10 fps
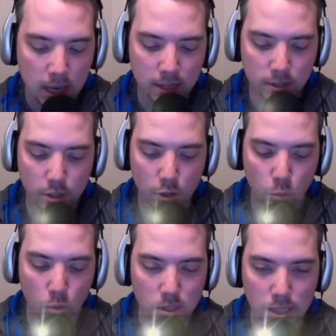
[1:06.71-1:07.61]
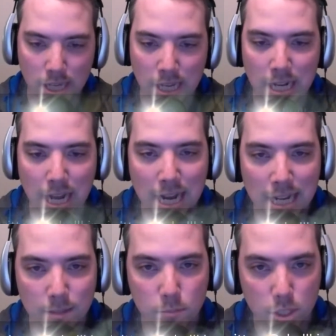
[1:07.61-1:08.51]
And so, once again, I
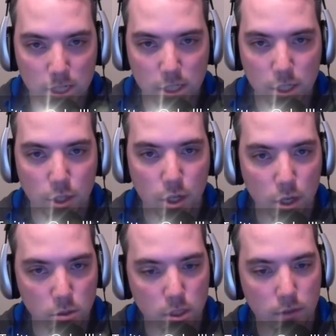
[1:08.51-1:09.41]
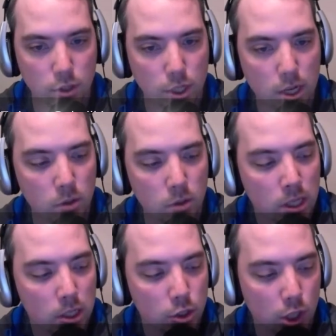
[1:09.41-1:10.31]
am Justin, your host of the show.
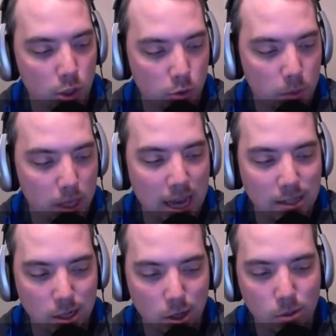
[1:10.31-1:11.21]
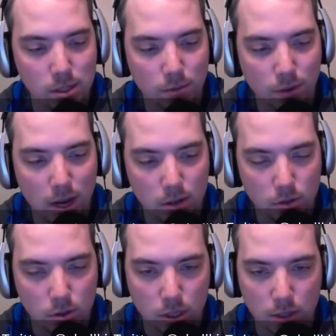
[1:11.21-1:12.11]
Join with me, as always, the founder of
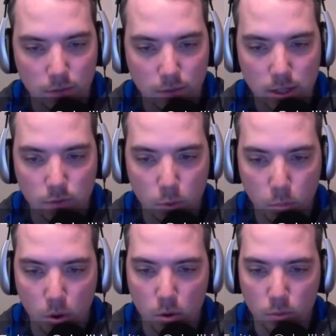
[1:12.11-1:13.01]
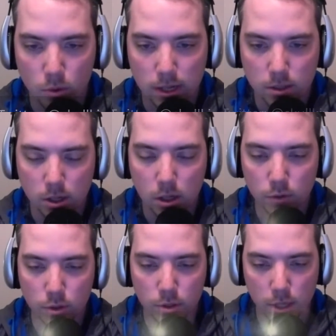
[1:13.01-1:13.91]
Skull King Fantasy Football, Ryan
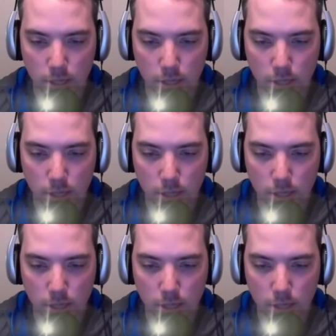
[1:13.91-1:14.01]
Skullrood.